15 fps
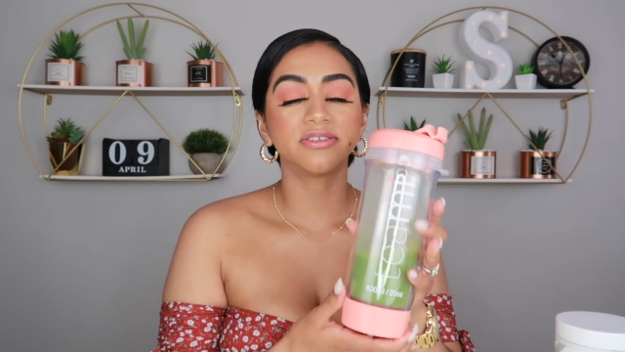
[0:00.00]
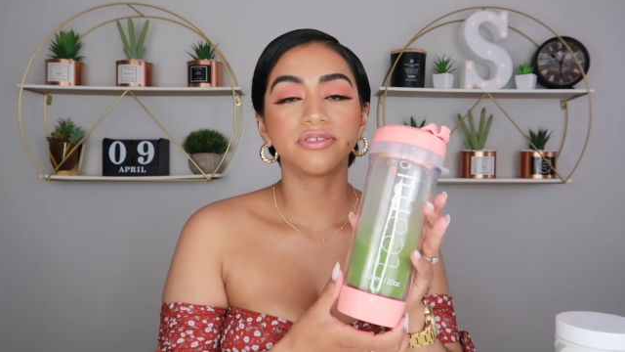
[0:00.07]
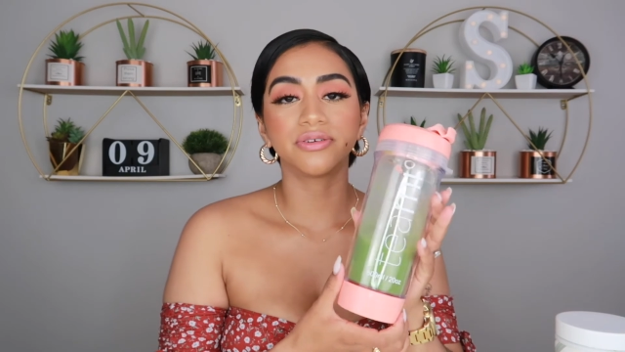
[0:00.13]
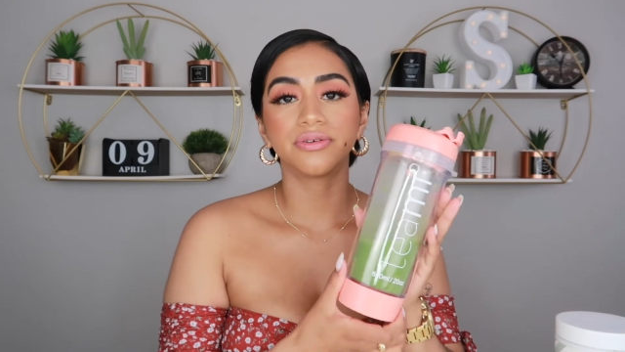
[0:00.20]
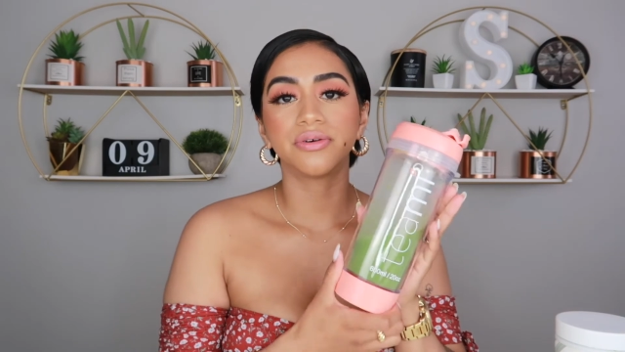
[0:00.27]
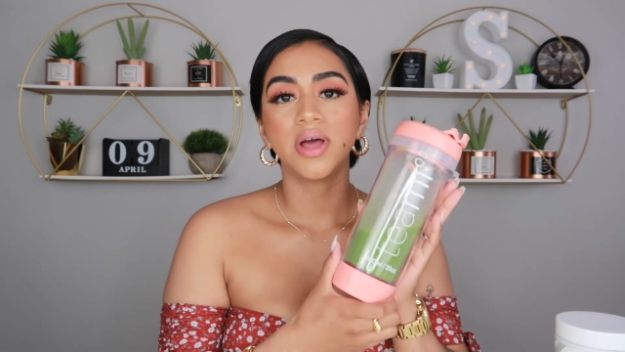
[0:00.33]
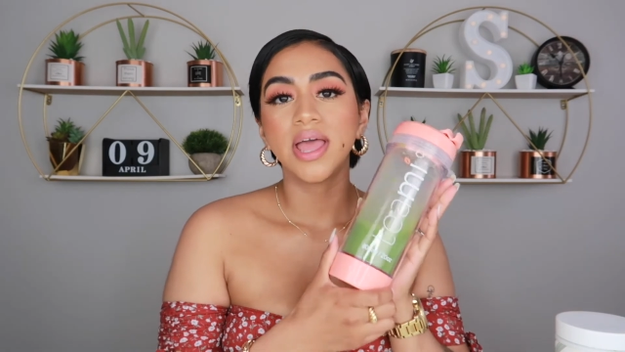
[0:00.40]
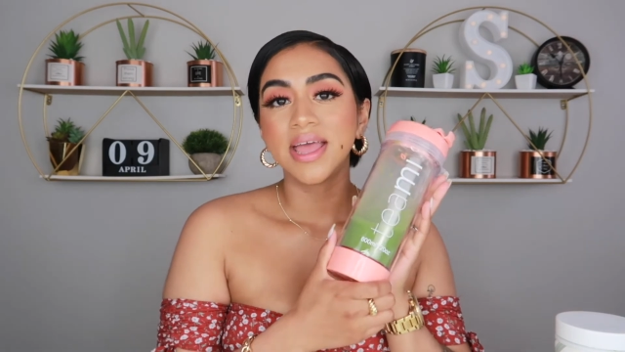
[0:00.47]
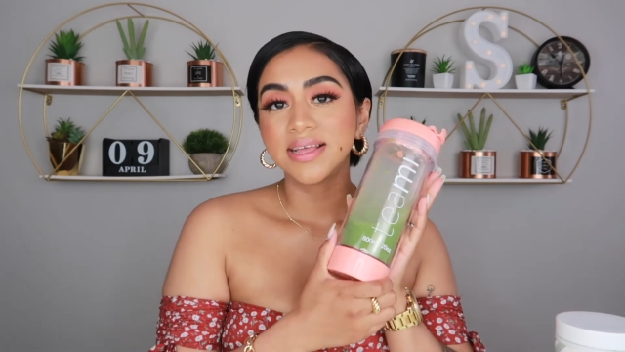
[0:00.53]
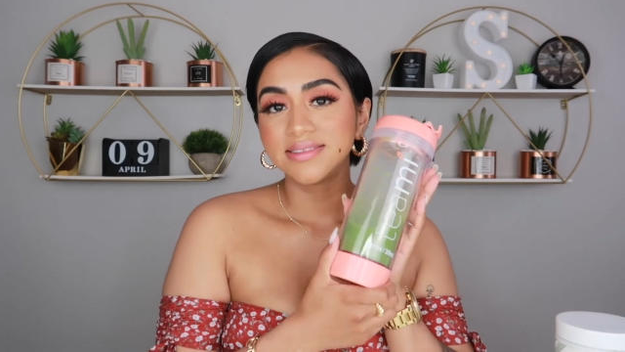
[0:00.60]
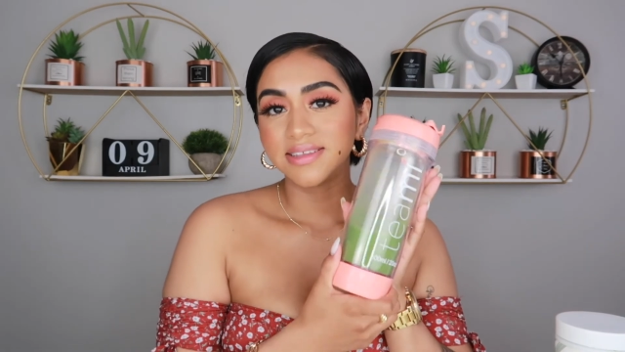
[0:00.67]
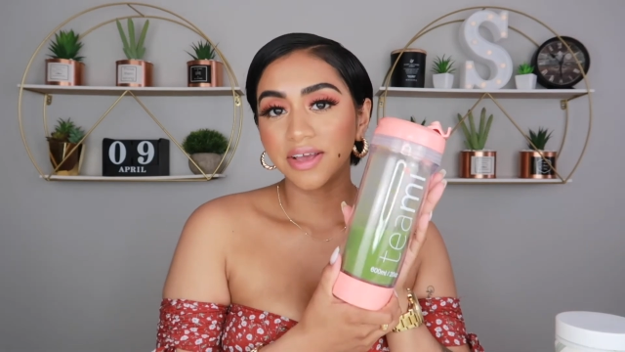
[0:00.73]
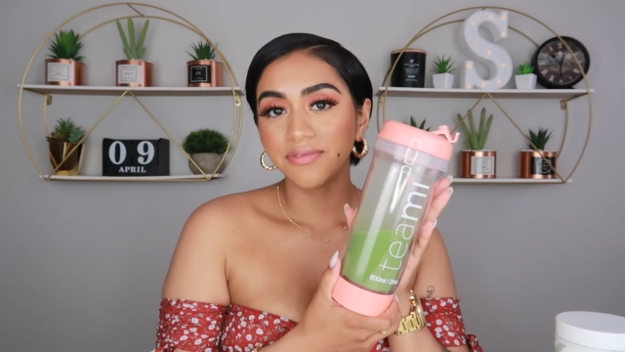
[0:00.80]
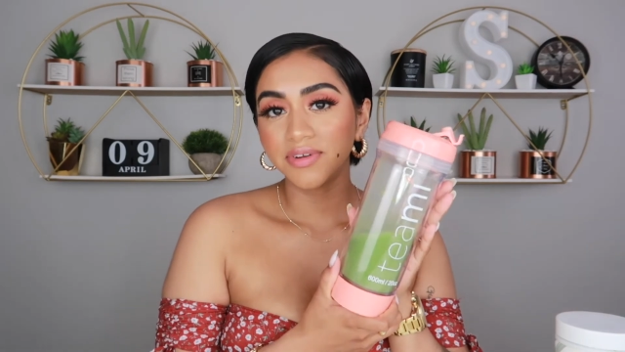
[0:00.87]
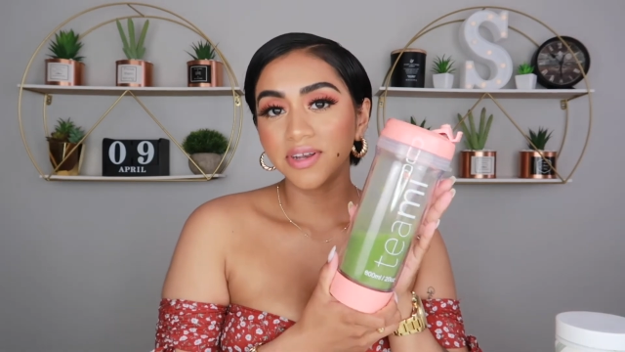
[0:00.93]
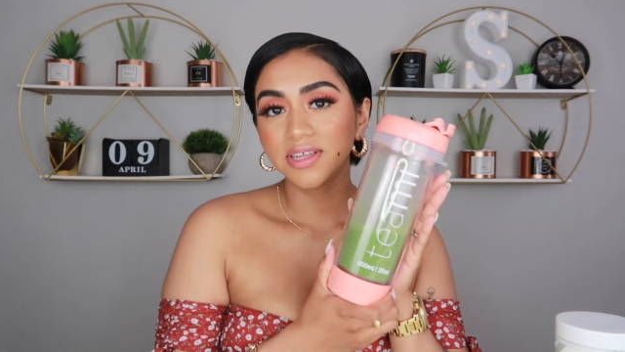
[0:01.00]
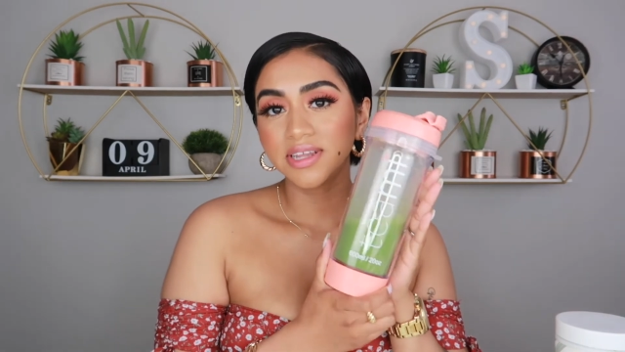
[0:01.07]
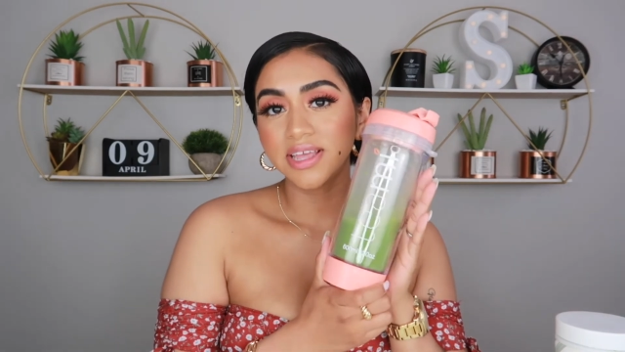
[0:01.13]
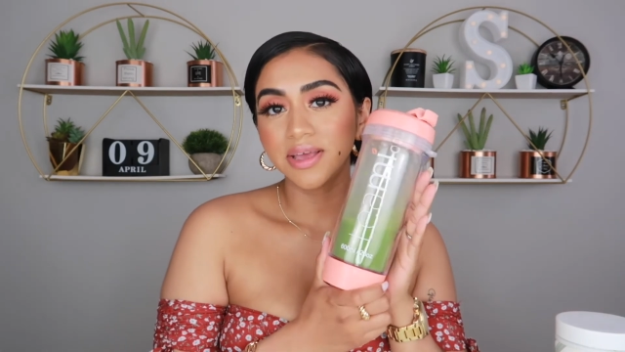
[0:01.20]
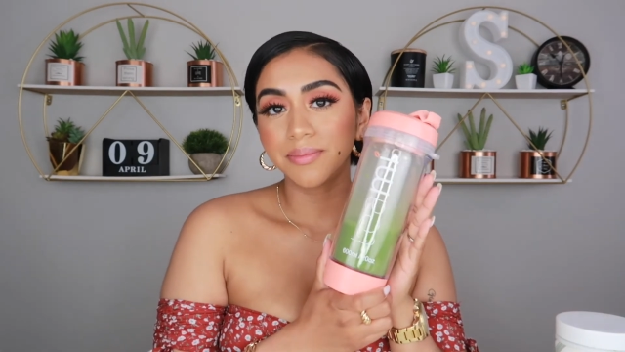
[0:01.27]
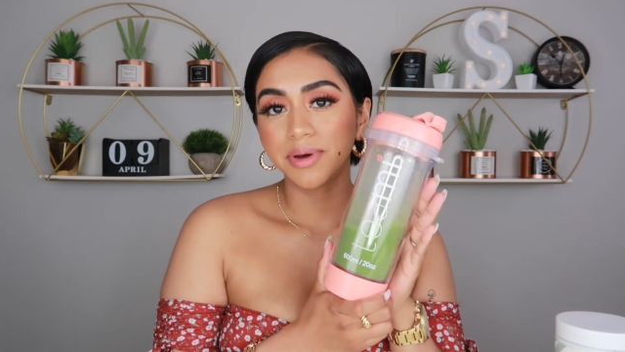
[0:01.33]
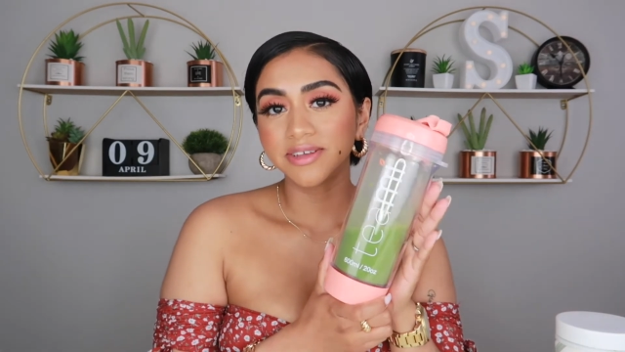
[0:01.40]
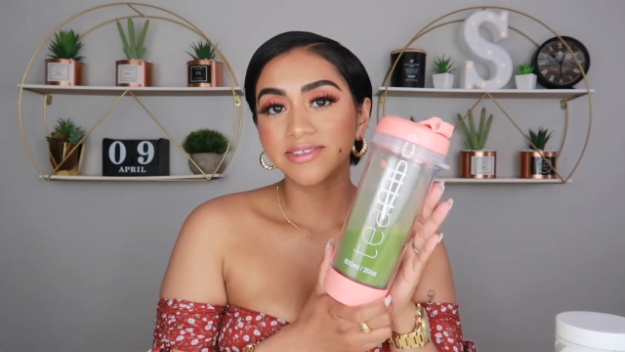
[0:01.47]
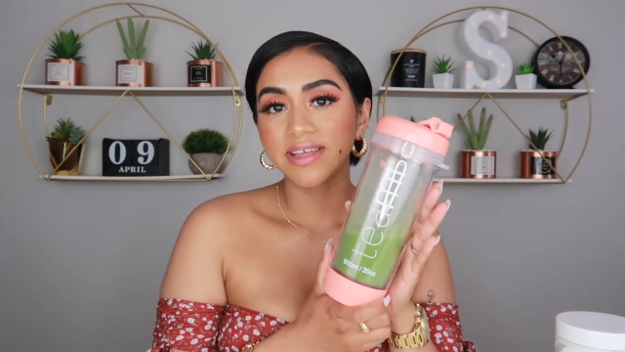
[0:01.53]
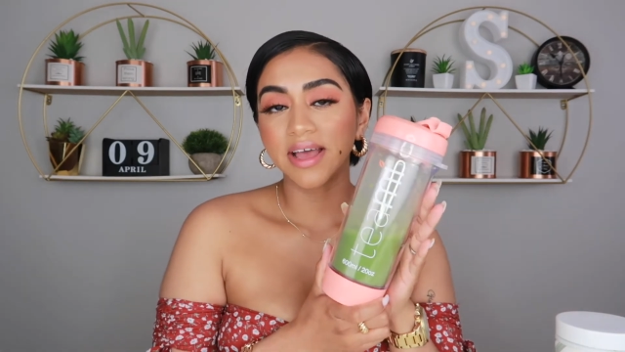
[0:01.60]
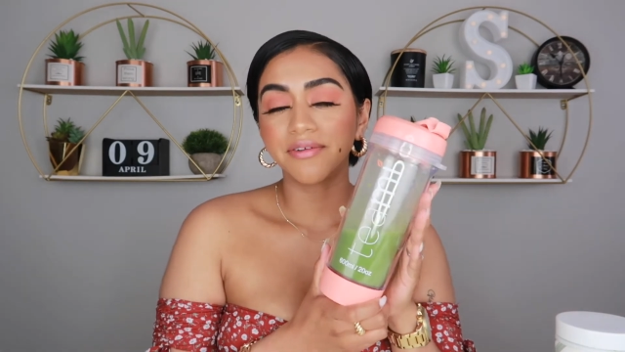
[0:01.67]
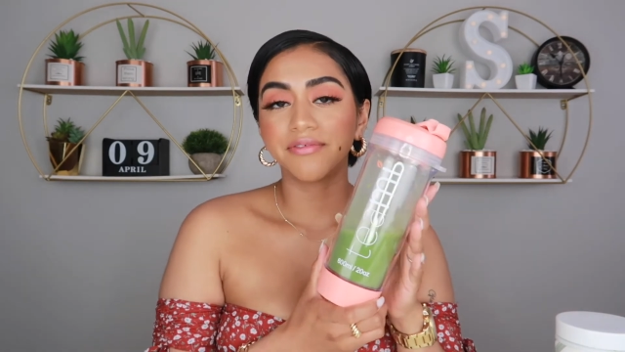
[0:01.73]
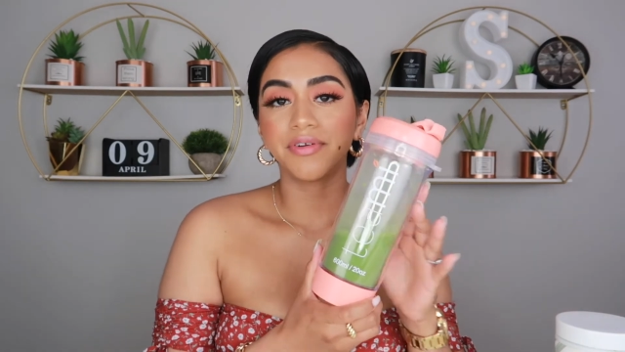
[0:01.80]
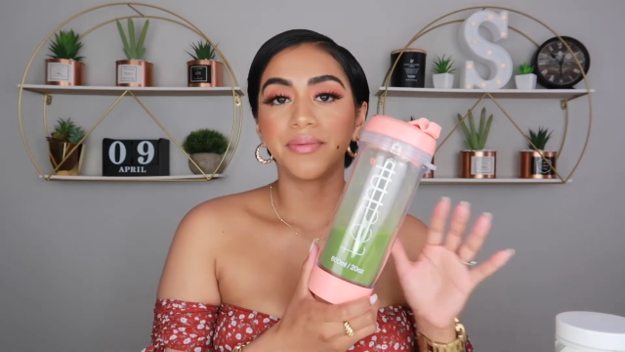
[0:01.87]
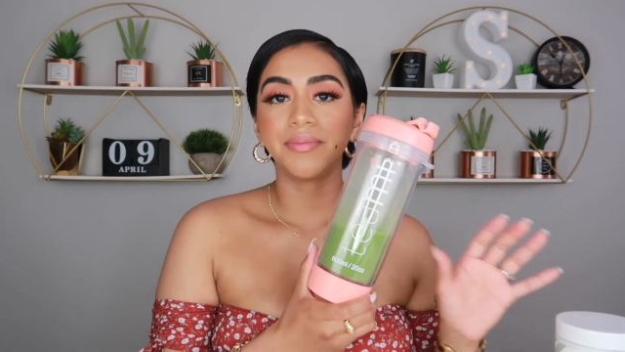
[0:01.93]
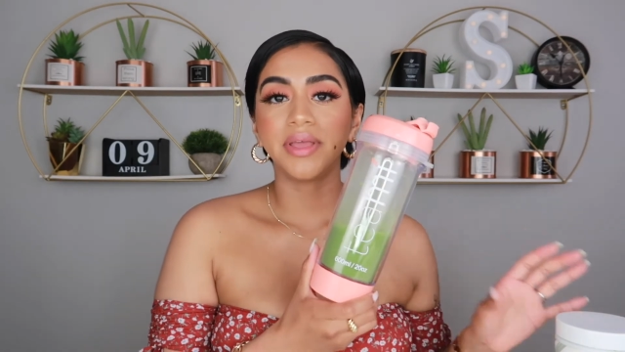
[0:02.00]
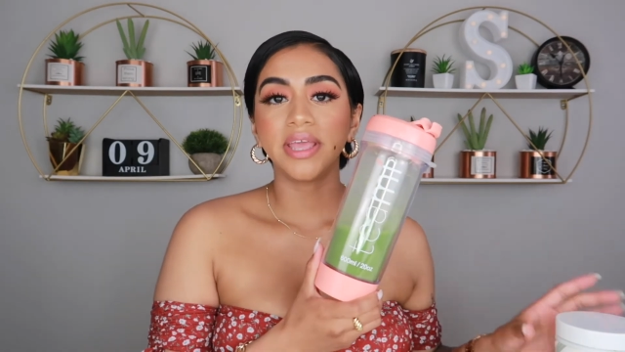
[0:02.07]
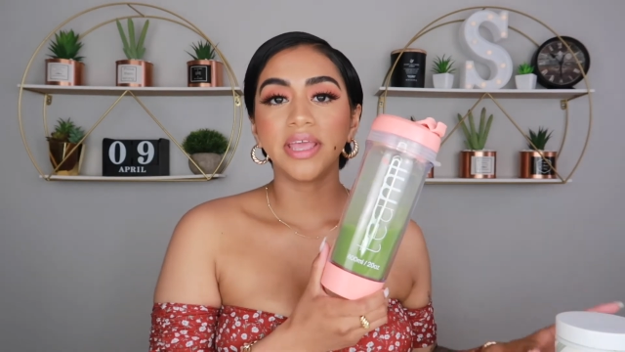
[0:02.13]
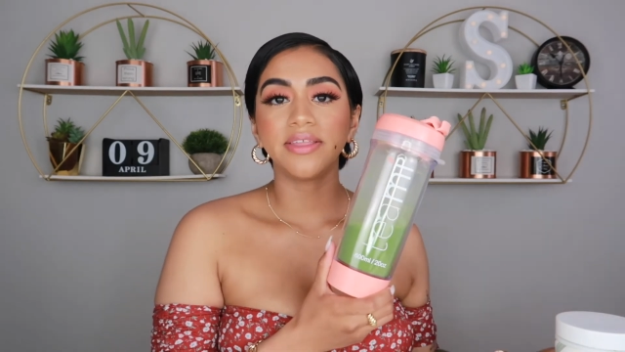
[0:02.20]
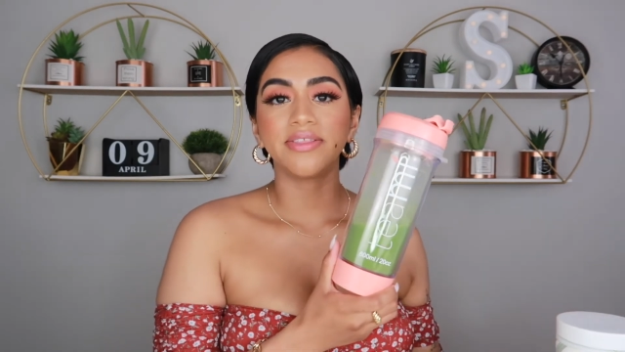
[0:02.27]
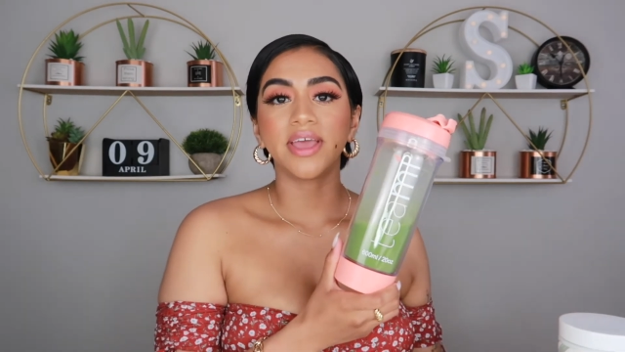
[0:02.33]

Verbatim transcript: So definitely a must-have for me.